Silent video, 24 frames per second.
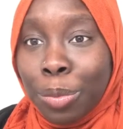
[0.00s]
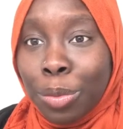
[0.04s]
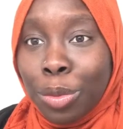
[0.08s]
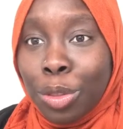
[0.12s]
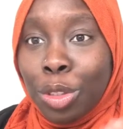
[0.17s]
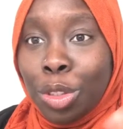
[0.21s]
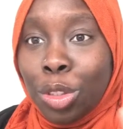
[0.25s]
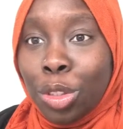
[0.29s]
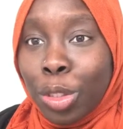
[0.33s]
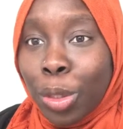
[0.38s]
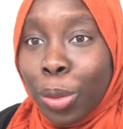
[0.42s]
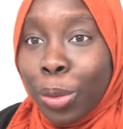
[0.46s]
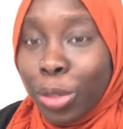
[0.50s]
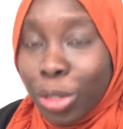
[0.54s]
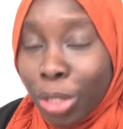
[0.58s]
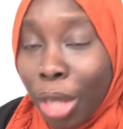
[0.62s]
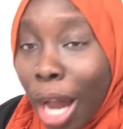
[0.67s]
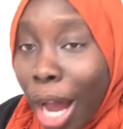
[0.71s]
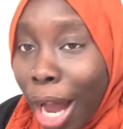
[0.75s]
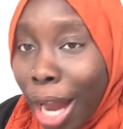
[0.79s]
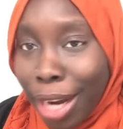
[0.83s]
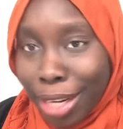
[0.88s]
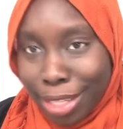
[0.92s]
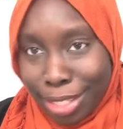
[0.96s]
so
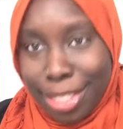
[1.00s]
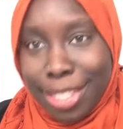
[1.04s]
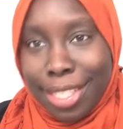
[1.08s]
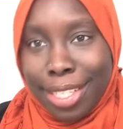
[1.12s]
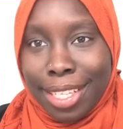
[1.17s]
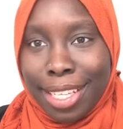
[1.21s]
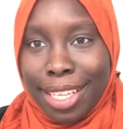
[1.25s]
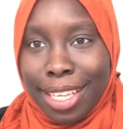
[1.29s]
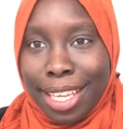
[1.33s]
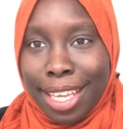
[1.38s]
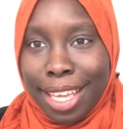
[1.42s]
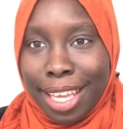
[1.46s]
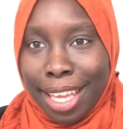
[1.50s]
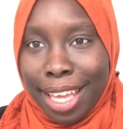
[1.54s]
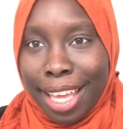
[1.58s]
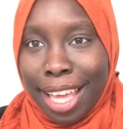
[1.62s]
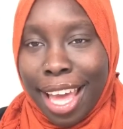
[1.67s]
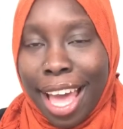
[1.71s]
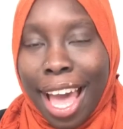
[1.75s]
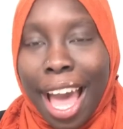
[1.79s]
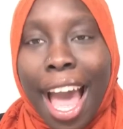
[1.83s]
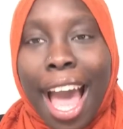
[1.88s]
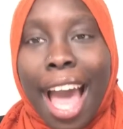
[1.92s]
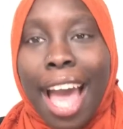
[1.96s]
shocked
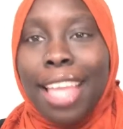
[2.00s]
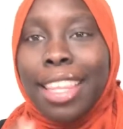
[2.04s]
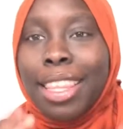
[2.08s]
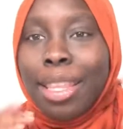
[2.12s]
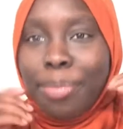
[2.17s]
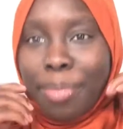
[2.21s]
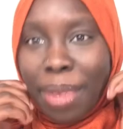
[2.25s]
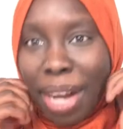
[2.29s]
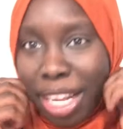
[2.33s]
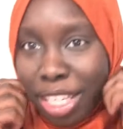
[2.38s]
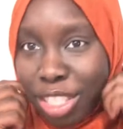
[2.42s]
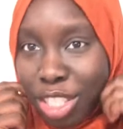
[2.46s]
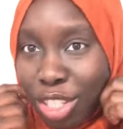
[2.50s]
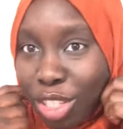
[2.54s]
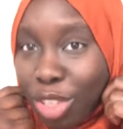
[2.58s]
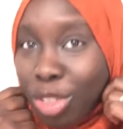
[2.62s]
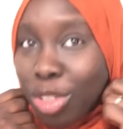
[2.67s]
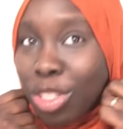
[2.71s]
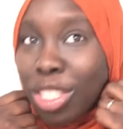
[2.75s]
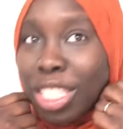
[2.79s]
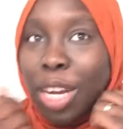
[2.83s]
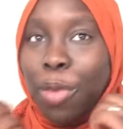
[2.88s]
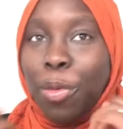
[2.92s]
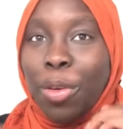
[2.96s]
at the milestones
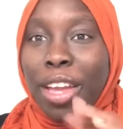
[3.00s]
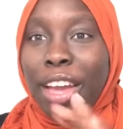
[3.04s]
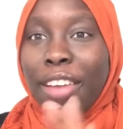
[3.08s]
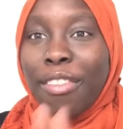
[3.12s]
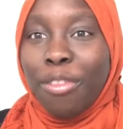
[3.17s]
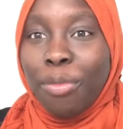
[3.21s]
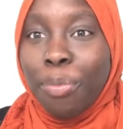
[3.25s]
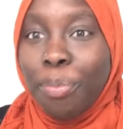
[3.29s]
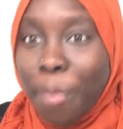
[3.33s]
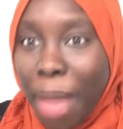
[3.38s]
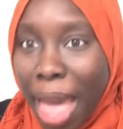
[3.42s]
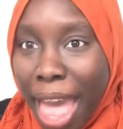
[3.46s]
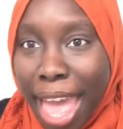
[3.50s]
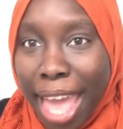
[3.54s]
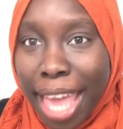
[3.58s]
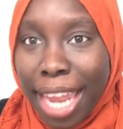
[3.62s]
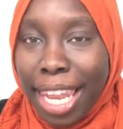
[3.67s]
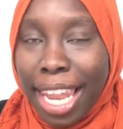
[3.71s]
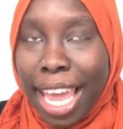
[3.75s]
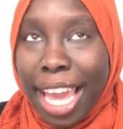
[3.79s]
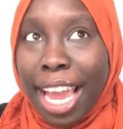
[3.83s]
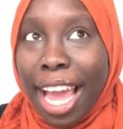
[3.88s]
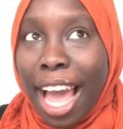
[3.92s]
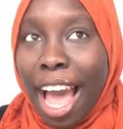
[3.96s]
that we have met.
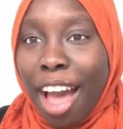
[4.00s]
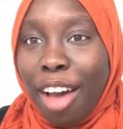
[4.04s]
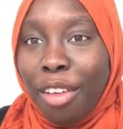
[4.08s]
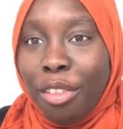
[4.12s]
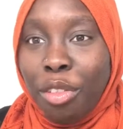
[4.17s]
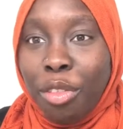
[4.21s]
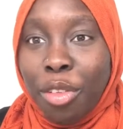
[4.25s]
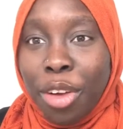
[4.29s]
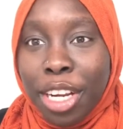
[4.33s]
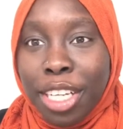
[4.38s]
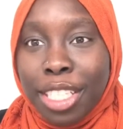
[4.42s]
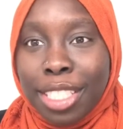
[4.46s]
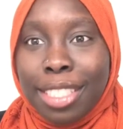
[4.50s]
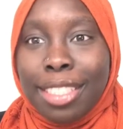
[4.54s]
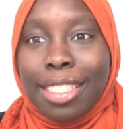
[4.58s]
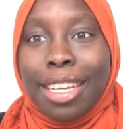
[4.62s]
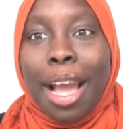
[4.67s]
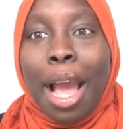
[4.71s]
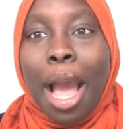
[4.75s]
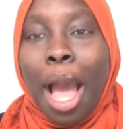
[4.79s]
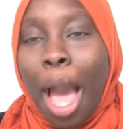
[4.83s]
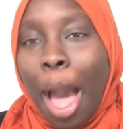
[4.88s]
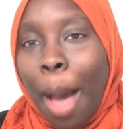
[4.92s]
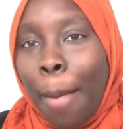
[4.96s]
Like, I've reached
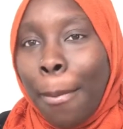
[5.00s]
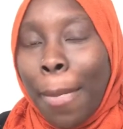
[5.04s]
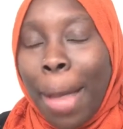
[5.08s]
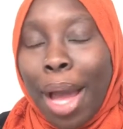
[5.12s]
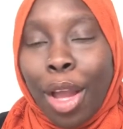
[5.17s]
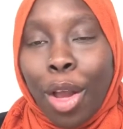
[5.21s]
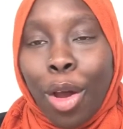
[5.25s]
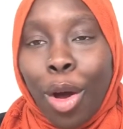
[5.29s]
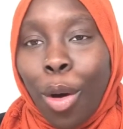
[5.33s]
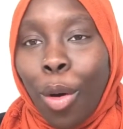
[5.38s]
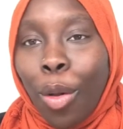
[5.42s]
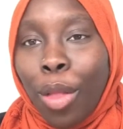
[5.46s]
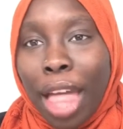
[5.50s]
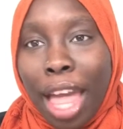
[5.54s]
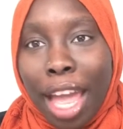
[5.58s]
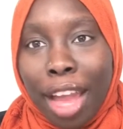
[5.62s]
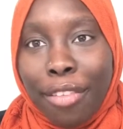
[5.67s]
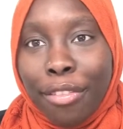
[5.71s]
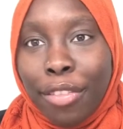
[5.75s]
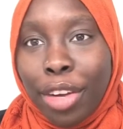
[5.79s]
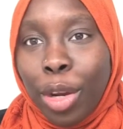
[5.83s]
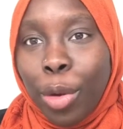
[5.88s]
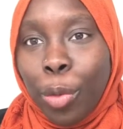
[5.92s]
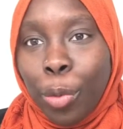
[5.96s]
my goal
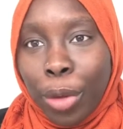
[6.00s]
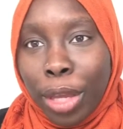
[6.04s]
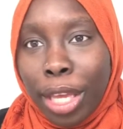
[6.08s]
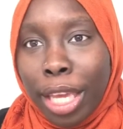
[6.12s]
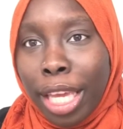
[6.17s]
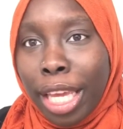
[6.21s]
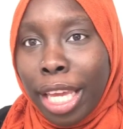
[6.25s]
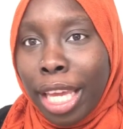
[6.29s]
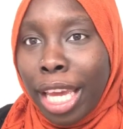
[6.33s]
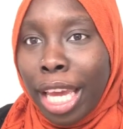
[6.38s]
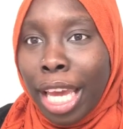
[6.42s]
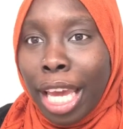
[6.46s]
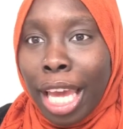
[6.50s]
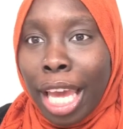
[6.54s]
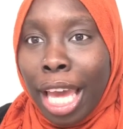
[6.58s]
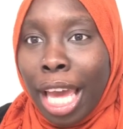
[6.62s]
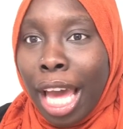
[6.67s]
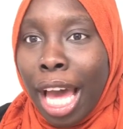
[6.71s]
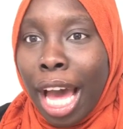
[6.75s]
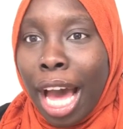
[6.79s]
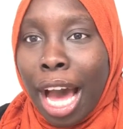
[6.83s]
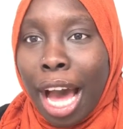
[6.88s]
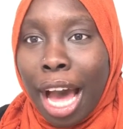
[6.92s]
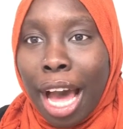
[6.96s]
every week.
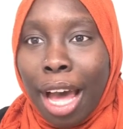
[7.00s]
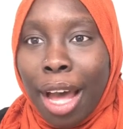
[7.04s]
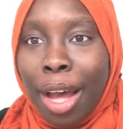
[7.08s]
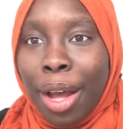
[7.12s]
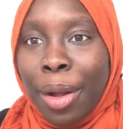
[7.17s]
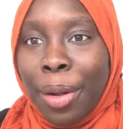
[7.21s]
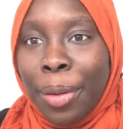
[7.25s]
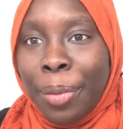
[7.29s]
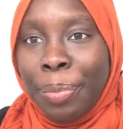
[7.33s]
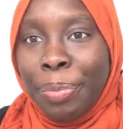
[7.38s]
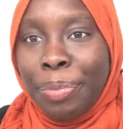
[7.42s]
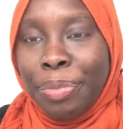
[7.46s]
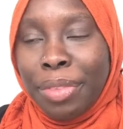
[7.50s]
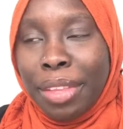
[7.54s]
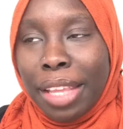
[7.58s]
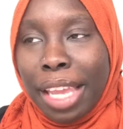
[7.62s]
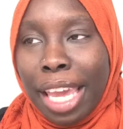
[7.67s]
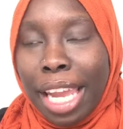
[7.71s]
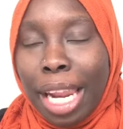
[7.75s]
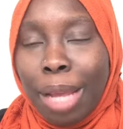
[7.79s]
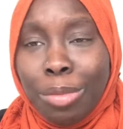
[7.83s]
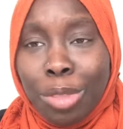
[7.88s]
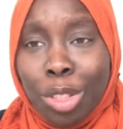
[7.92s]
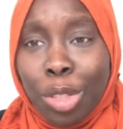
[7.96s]
And
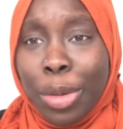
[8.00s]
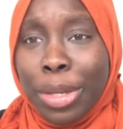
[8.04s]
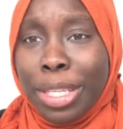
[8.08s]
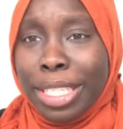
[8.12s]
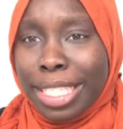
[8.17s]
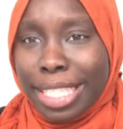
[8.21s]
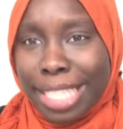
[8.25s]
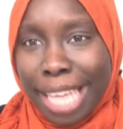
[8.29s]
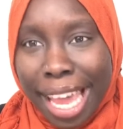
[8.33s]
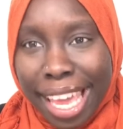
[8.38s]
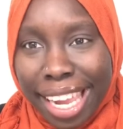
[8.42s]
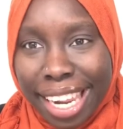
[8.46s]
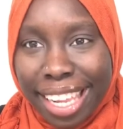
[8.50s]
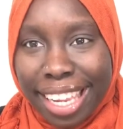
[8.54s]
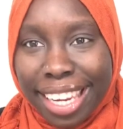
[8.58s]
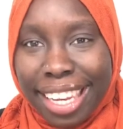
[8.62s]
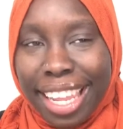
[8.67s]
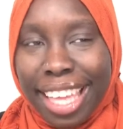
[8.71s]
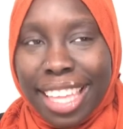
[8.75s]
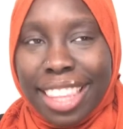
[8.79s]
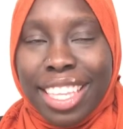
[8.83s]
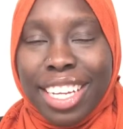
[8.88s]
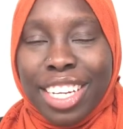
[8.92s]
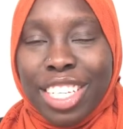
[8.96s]
I'm so excited.
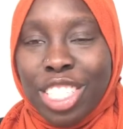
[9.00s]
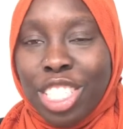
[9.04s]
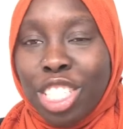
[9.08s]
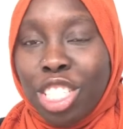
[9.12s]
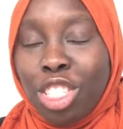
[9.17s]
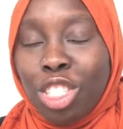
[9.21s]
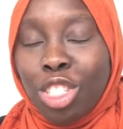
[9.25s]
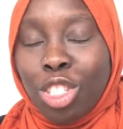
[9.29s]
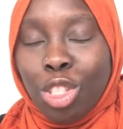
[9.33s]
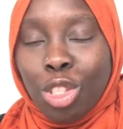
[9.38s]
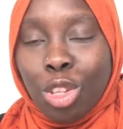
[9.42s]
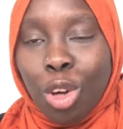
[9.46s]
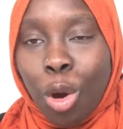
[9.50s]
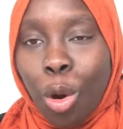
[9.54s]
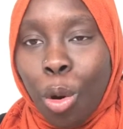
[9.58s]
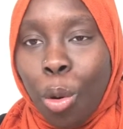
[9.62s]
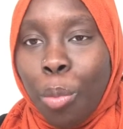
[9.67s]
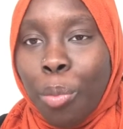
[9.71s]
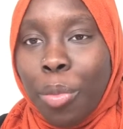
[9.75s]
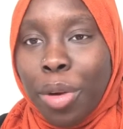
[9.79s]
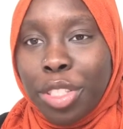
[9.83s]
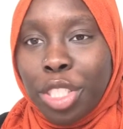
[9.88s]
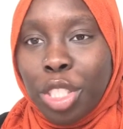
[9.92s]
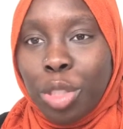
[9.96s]
Like, there's just so
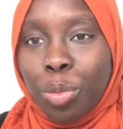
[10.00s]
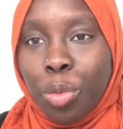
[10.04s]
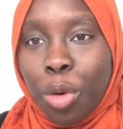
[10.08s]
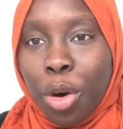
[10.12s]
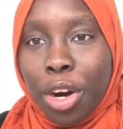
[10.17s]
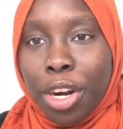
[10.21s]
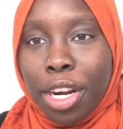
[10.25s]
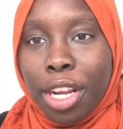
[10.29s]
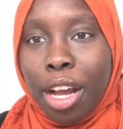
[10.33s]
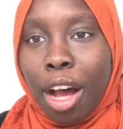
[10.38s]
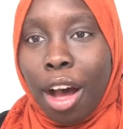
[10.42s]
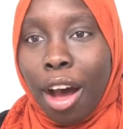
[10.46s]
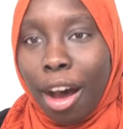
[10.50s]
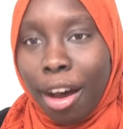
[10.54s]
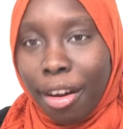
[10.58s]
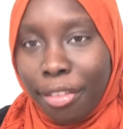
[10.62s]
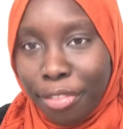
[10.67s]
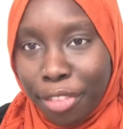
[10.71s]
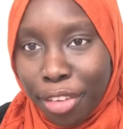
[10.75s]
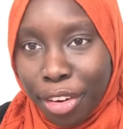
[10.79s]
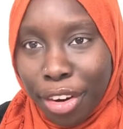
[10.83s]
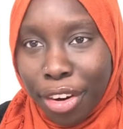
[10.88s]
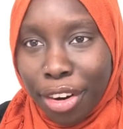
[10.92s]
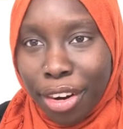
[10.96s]
much more to
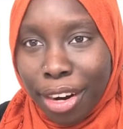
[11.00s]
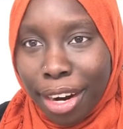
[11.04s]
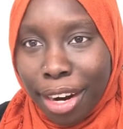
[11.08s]
offer.